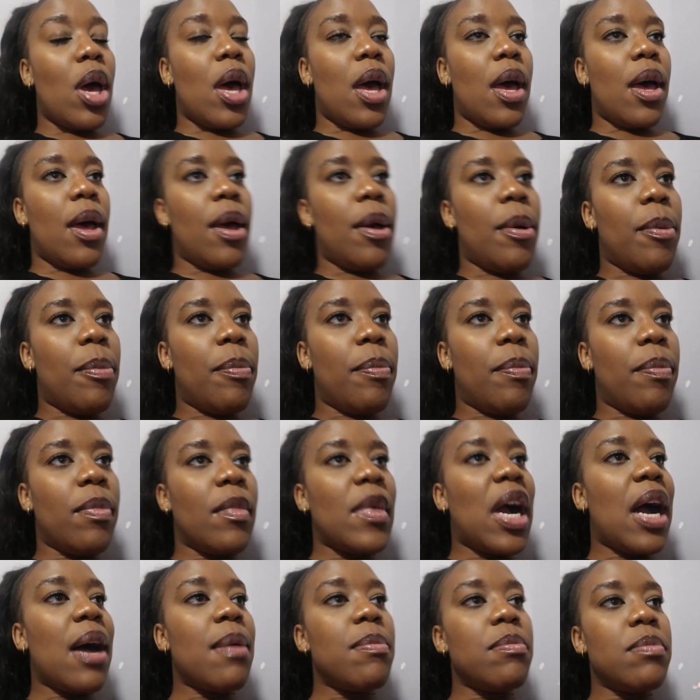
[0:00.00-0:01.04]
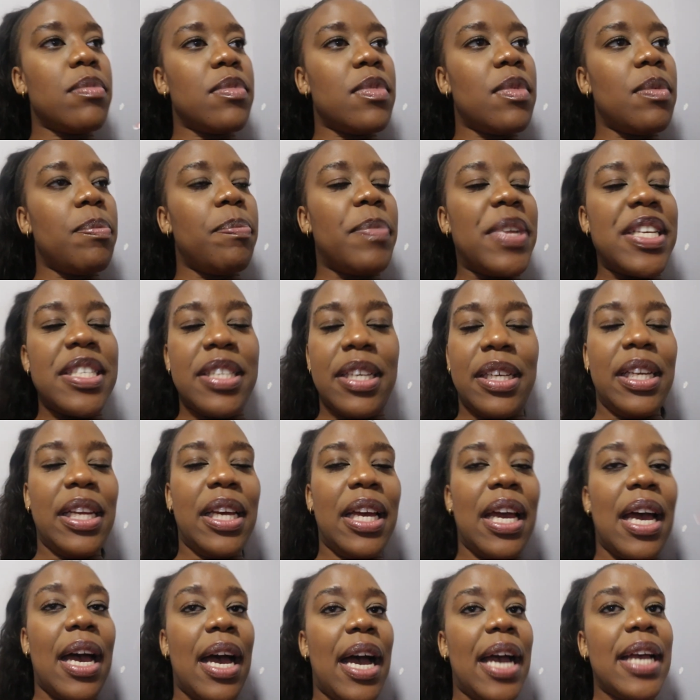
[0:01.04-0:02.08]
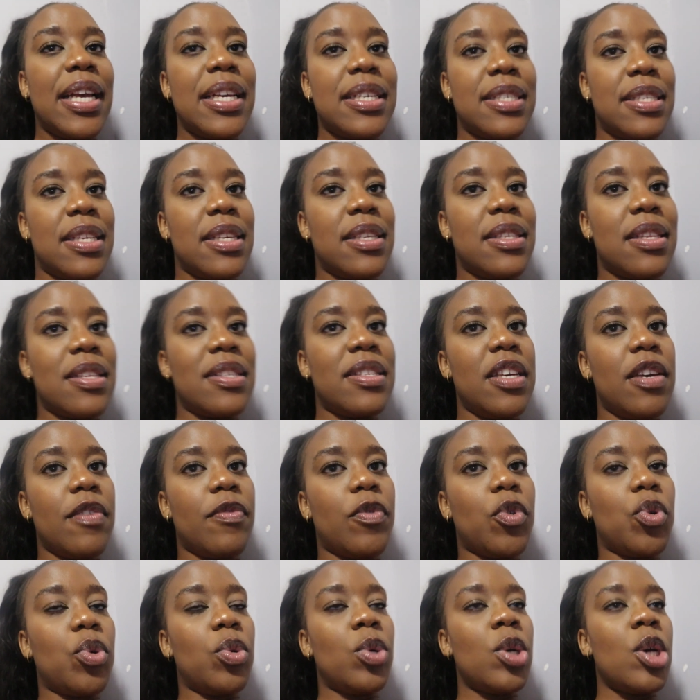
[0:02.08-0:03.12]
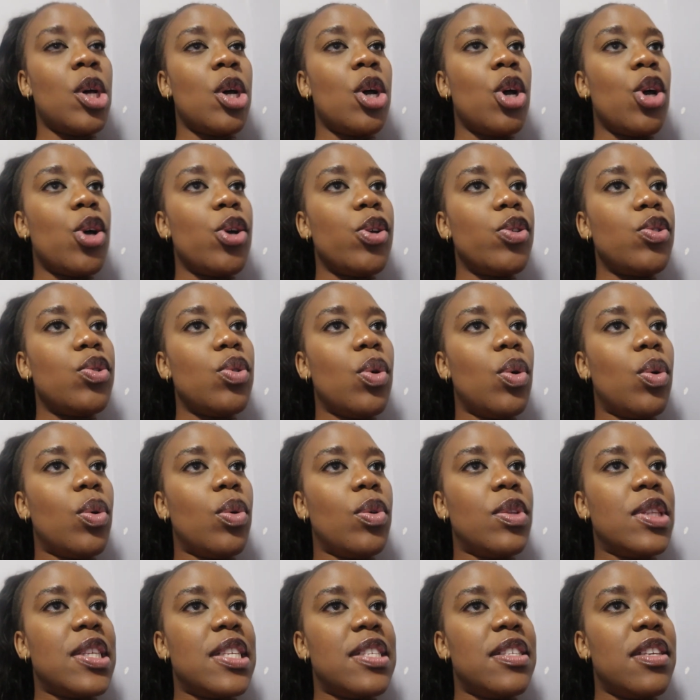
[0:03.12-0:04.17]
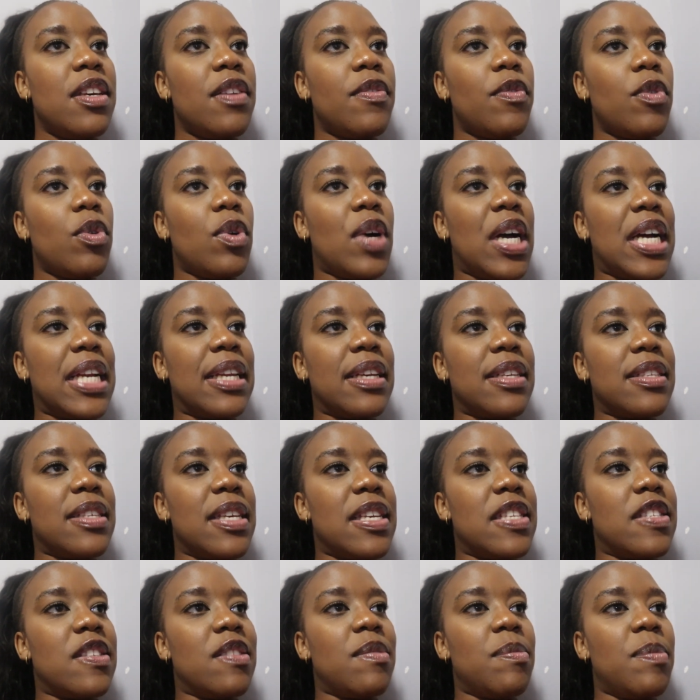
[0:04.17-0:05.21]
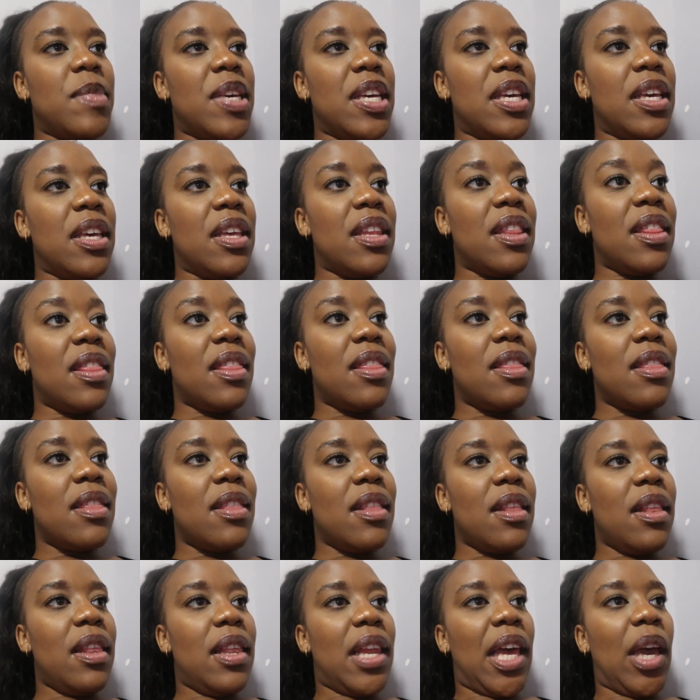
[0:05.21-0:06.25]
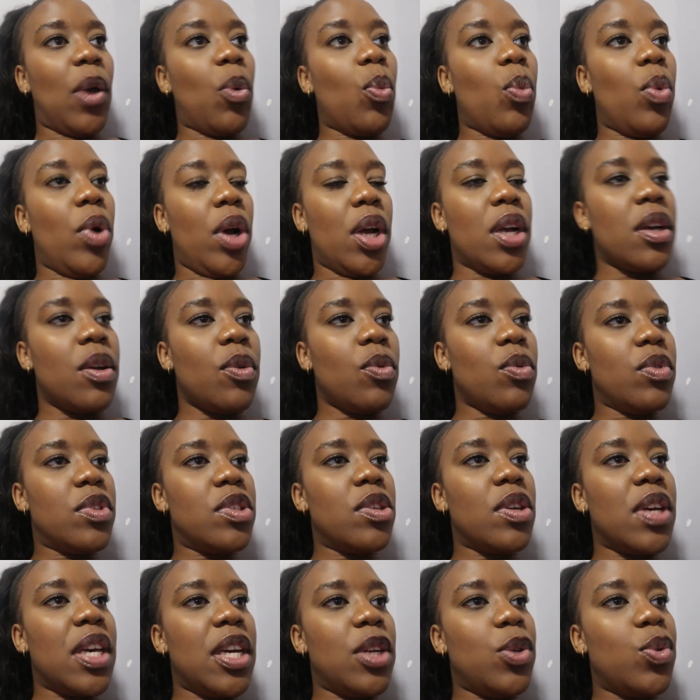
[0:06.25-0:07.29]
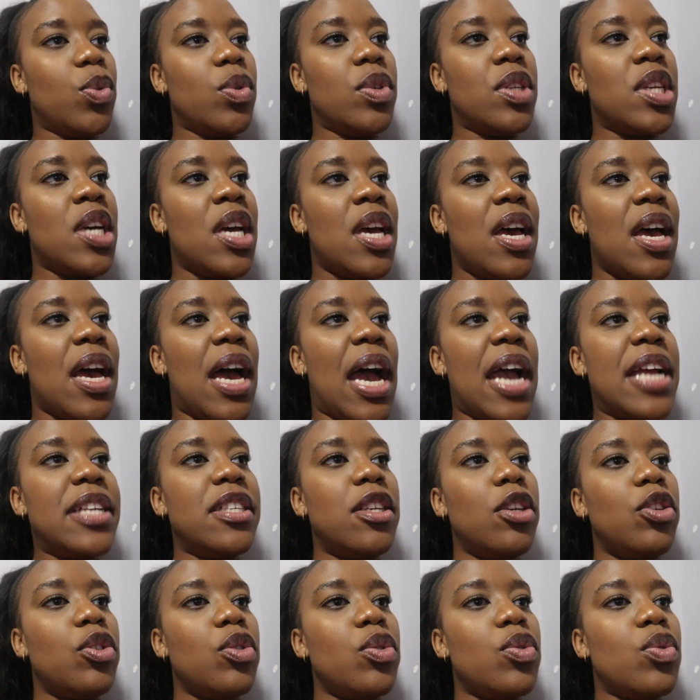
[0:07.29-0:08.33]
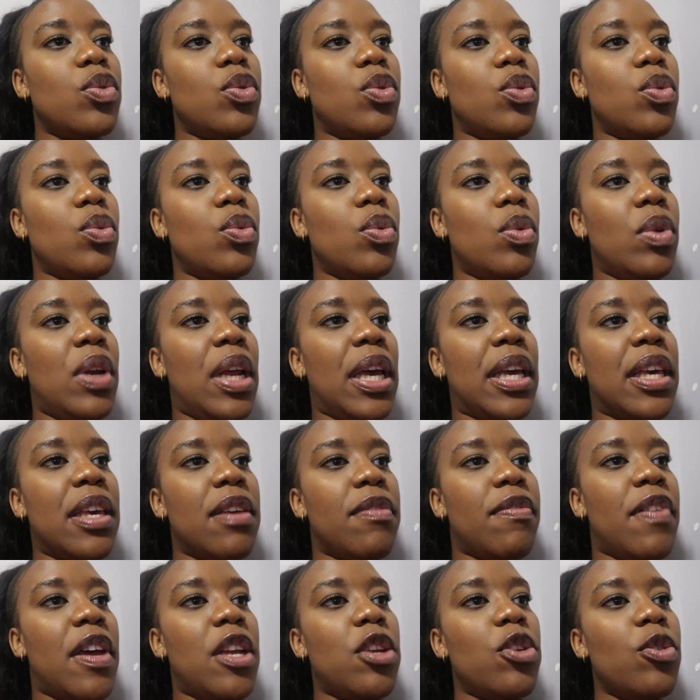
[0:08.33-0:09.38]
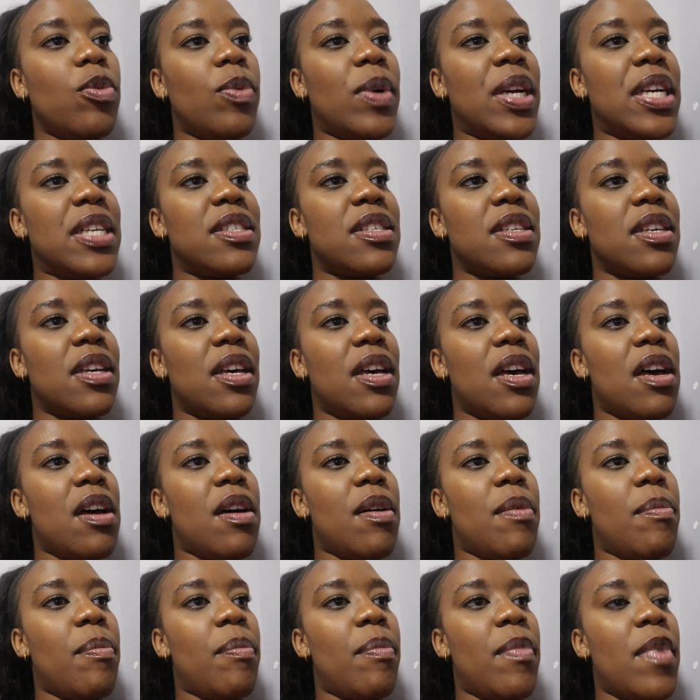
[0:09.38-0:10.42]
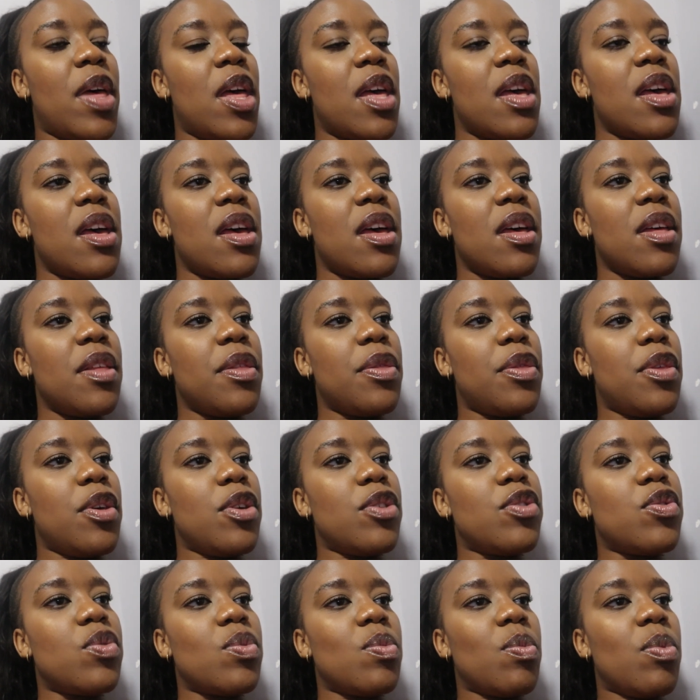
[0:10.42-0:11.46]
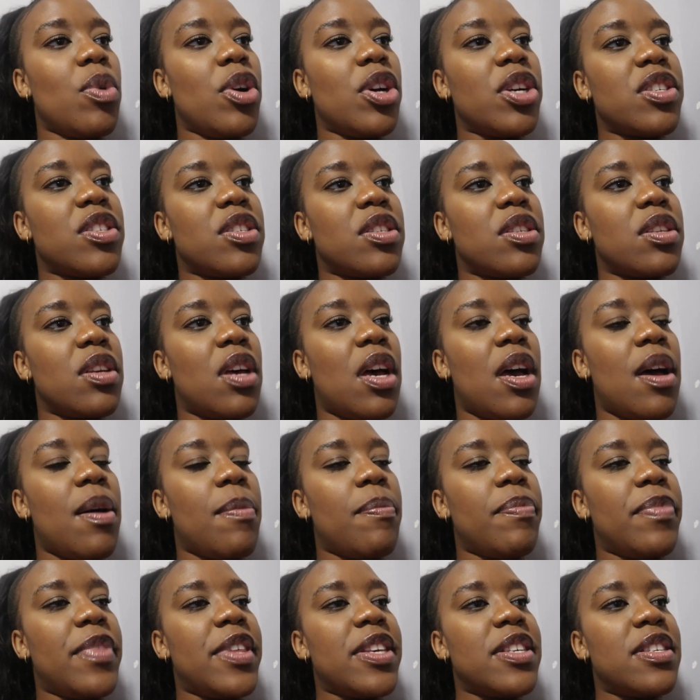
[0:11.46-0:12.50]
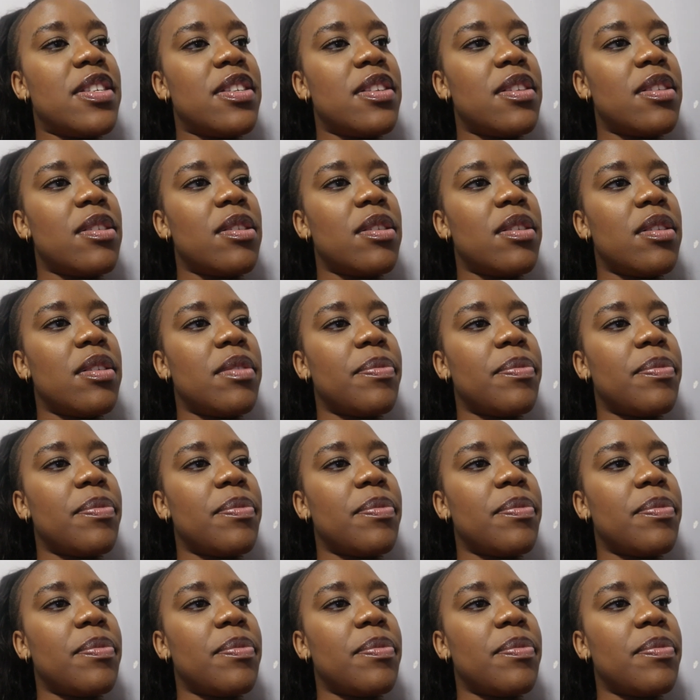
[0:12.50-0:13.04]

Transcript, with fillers: um, come basically I assist the CFO so the CFO kind of sends me like work with okay dude i need you to do like evaluate um this works um this